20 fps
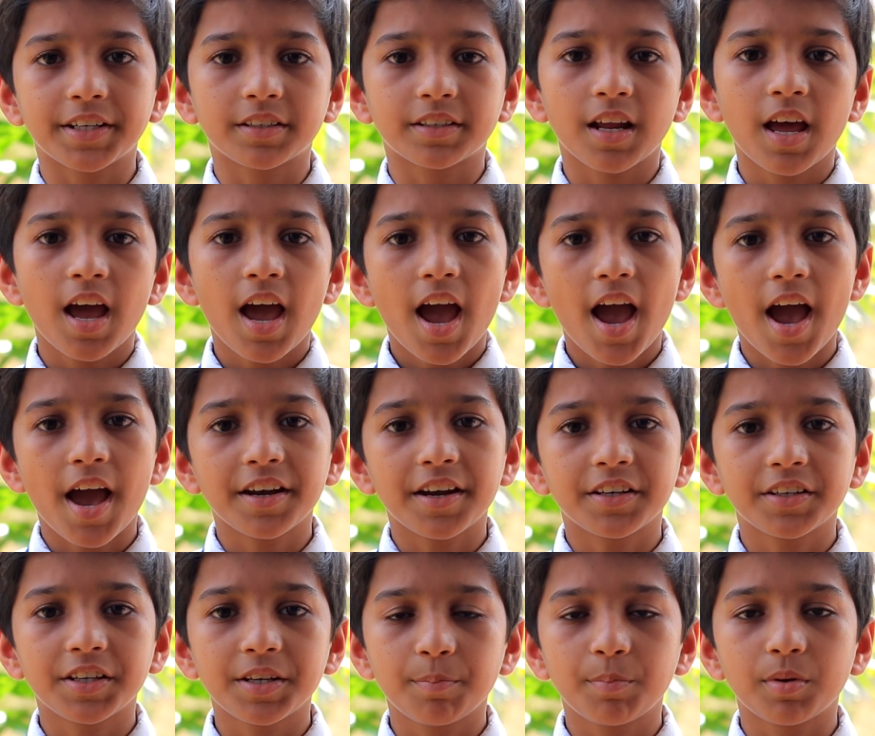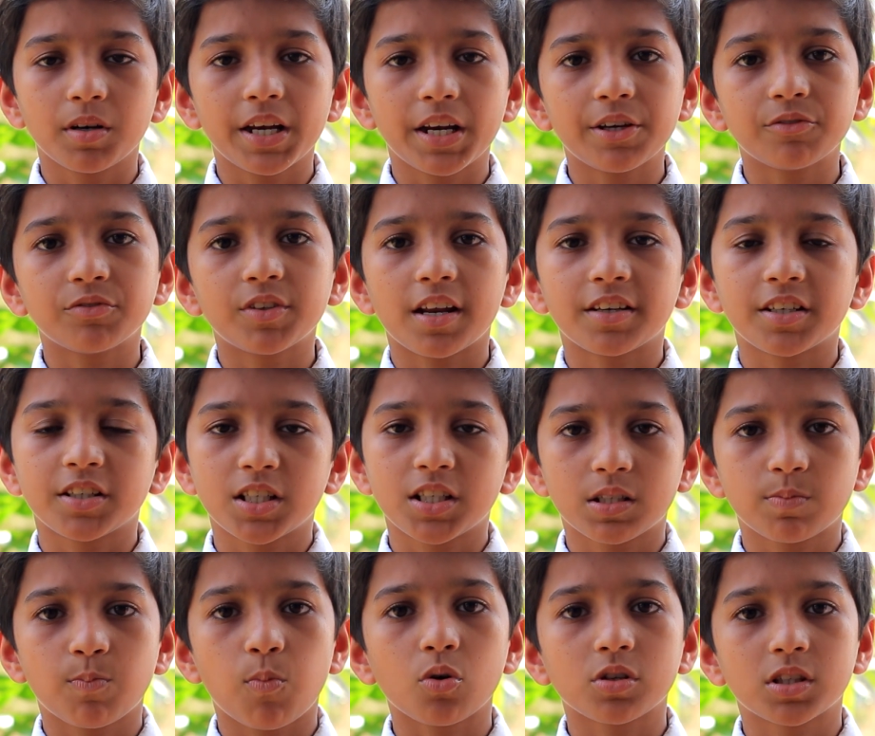it and he believed that it
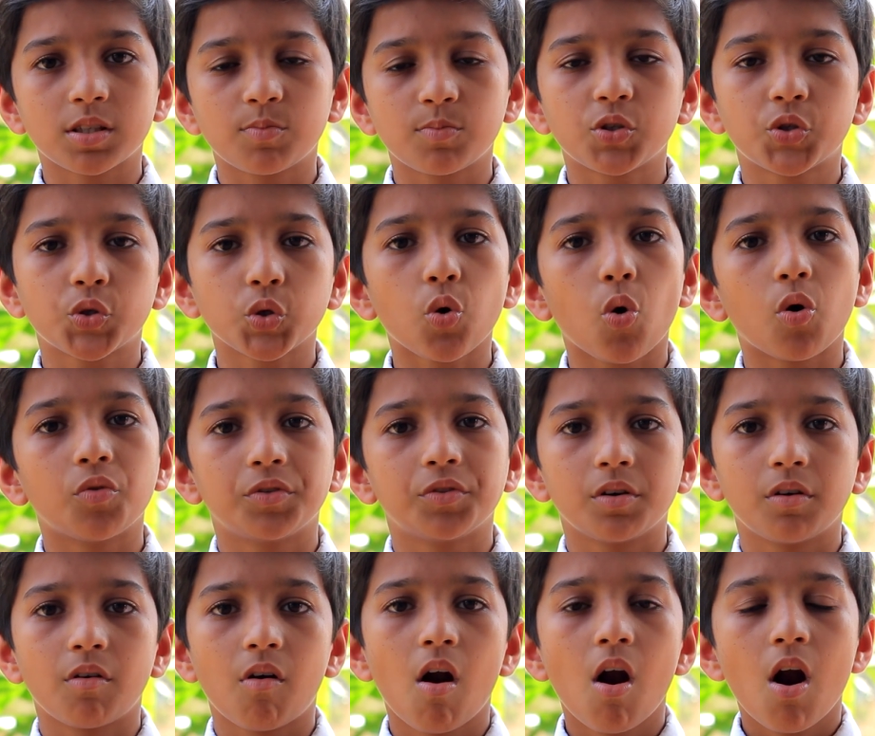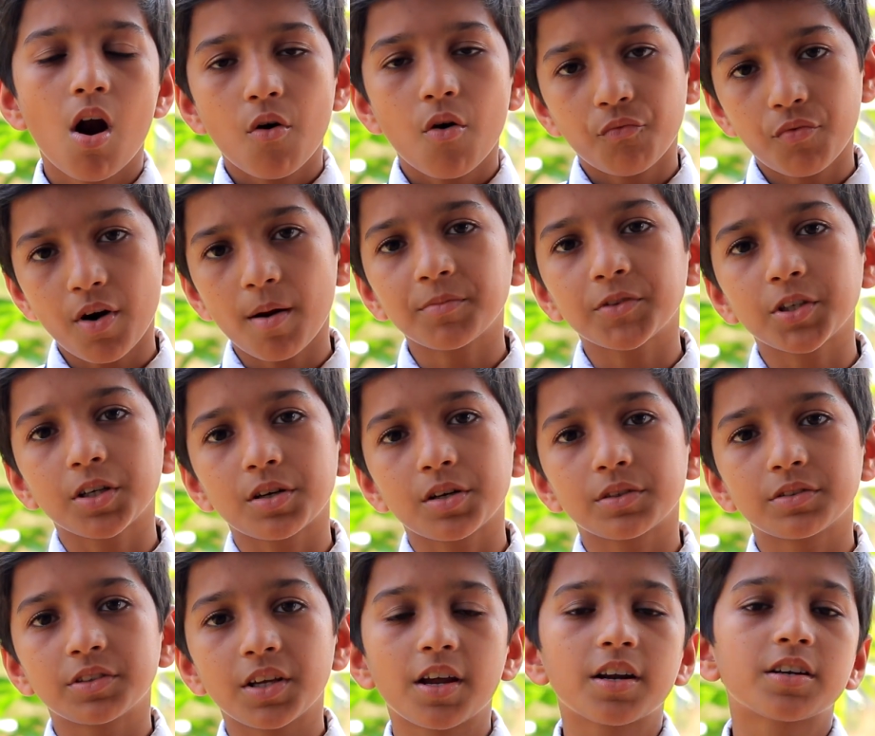is possible to go there. From
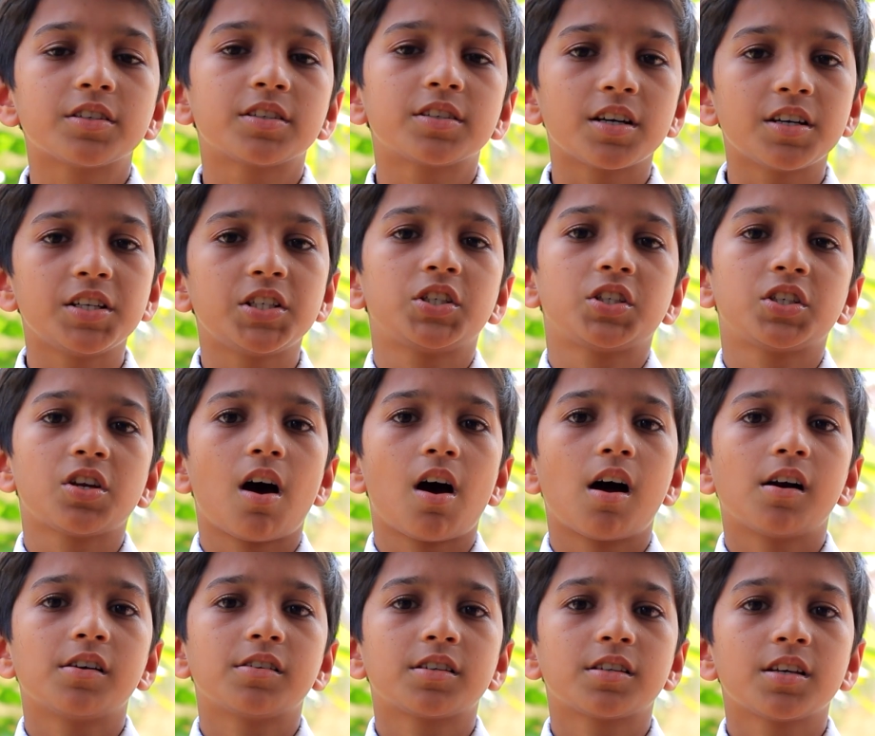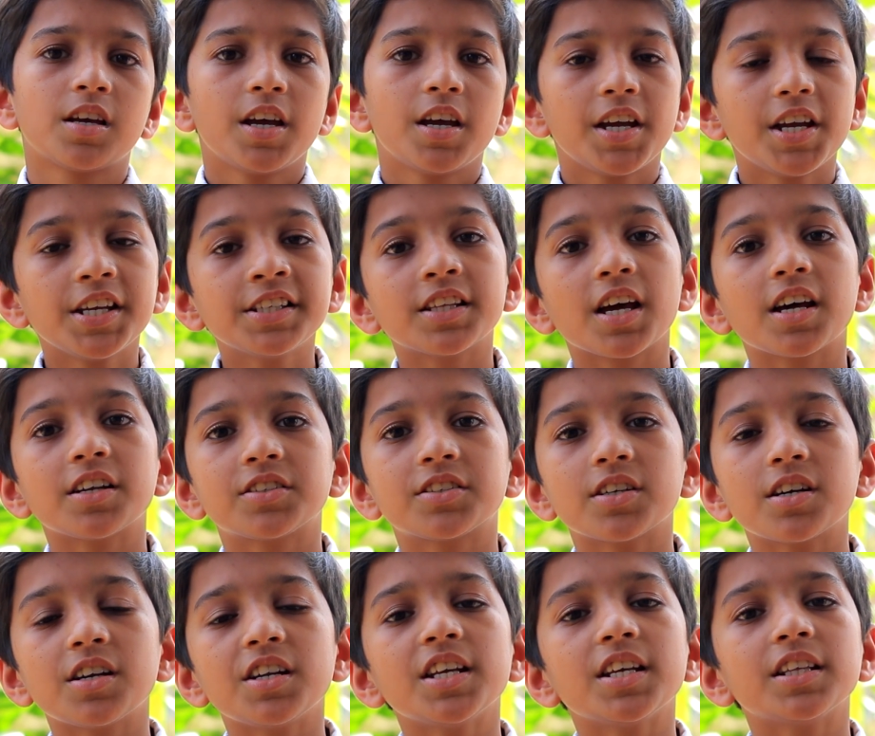there, their journey starts. In their
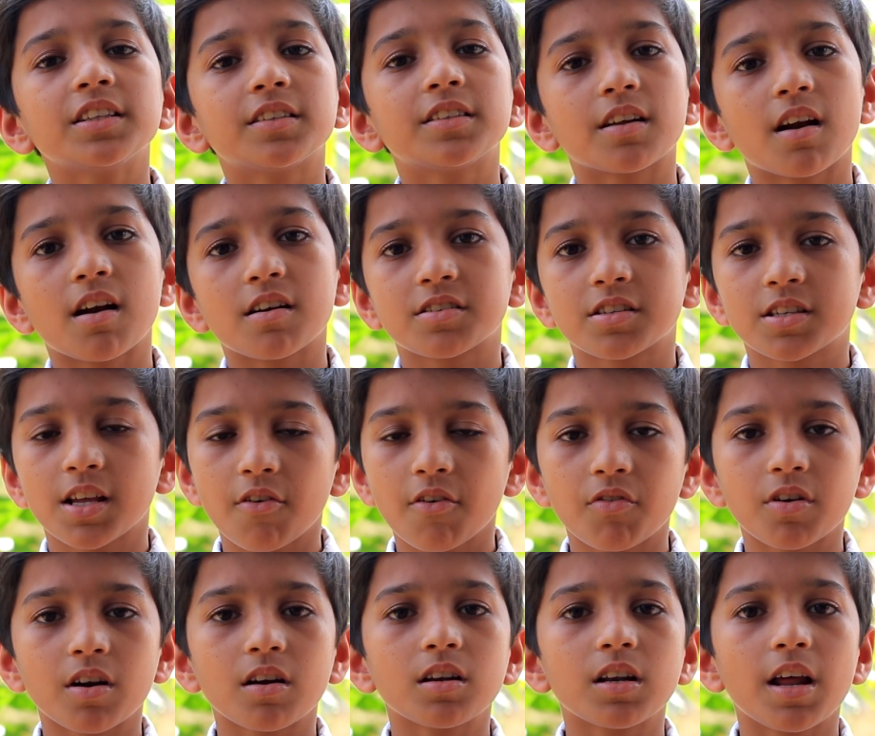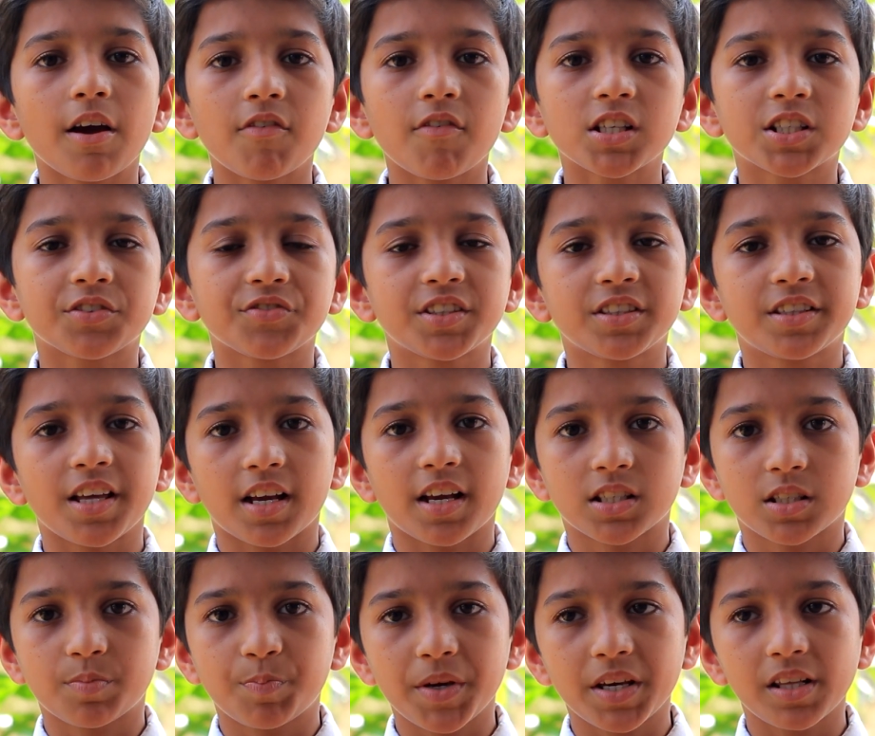journey, there are several levels which they
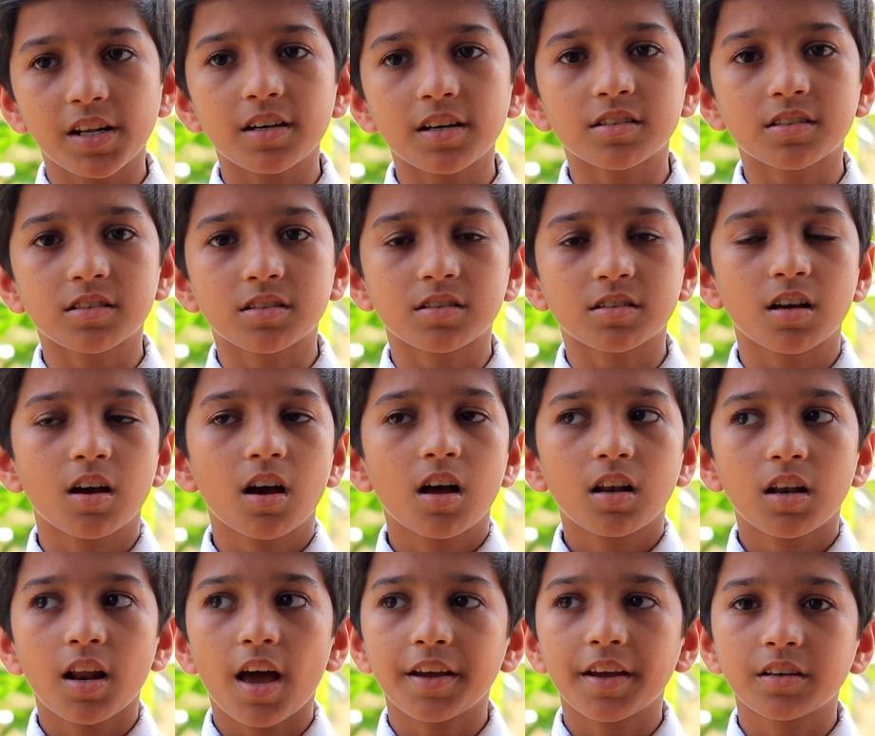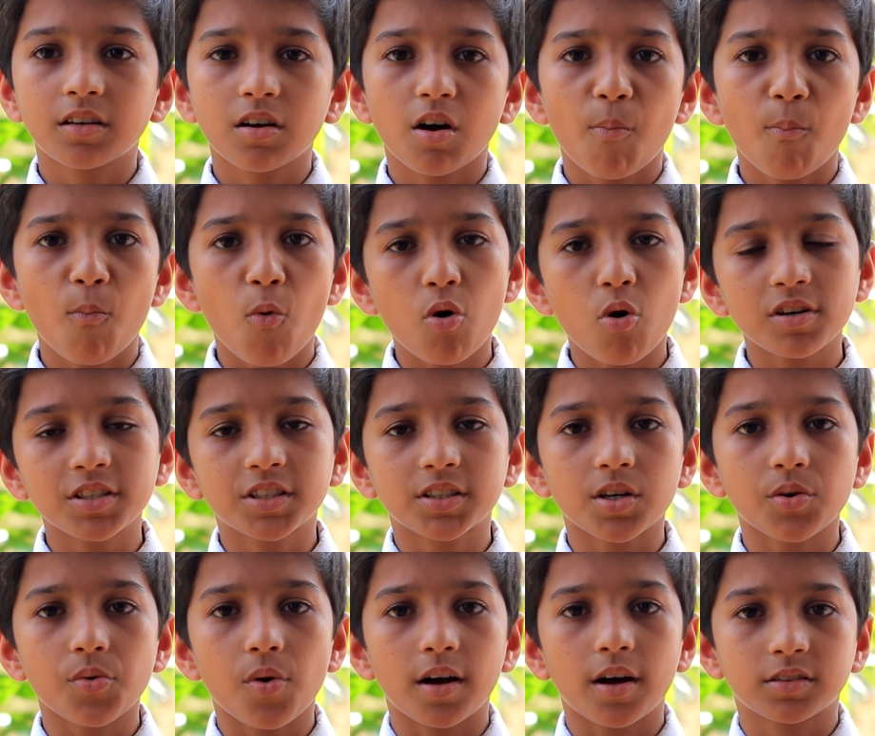experienced, like
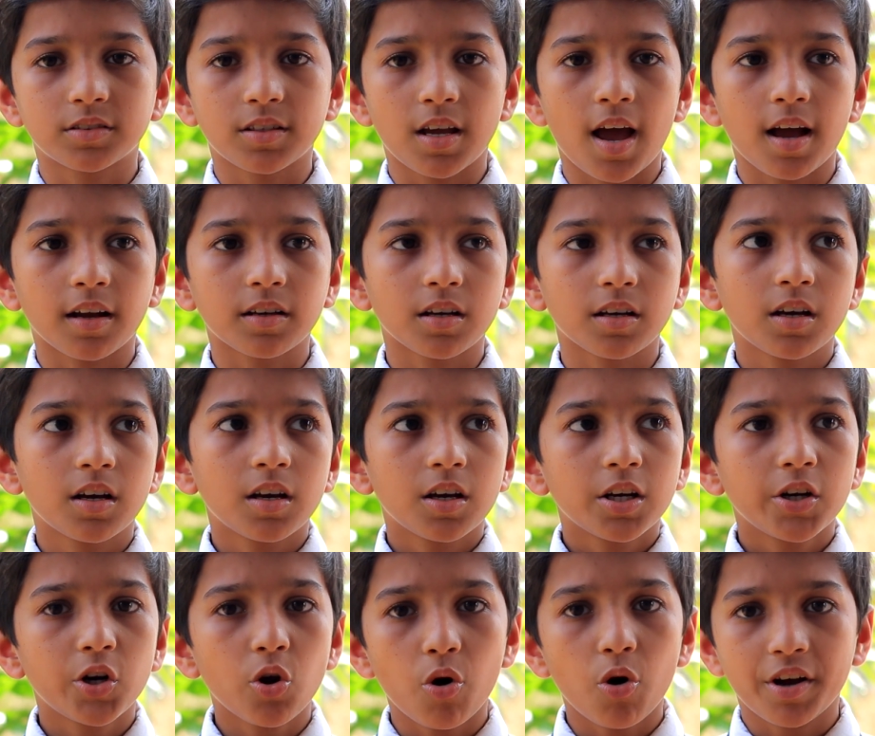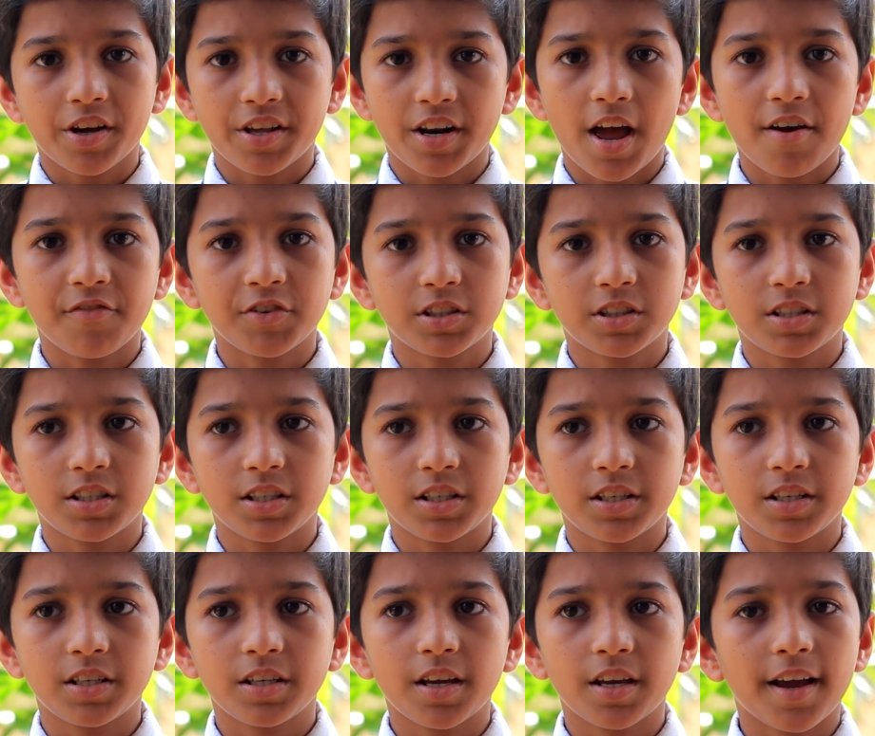monster attack, low
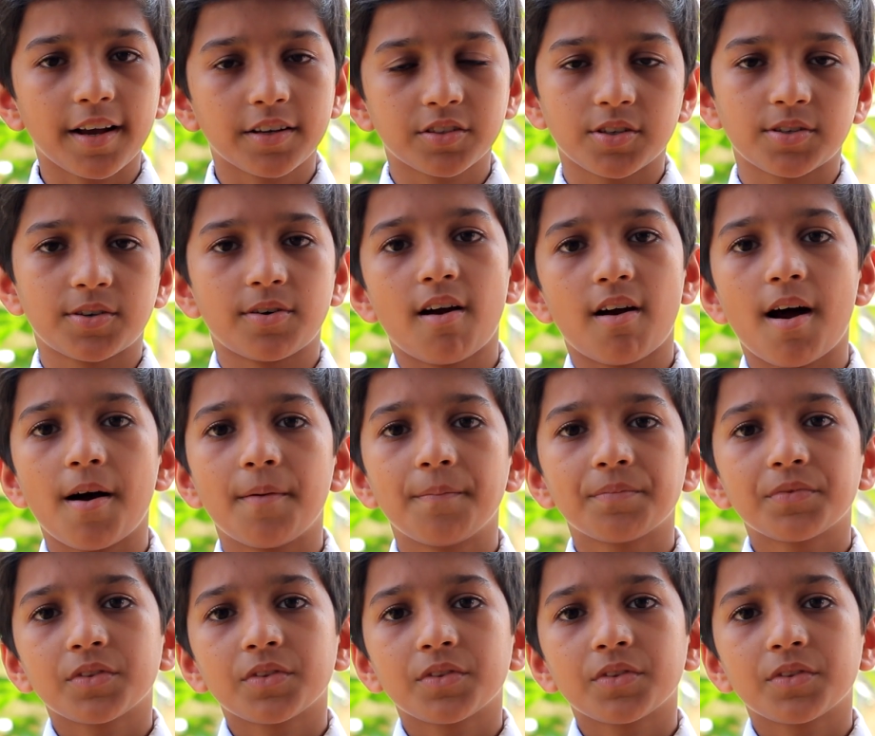gravity, etc.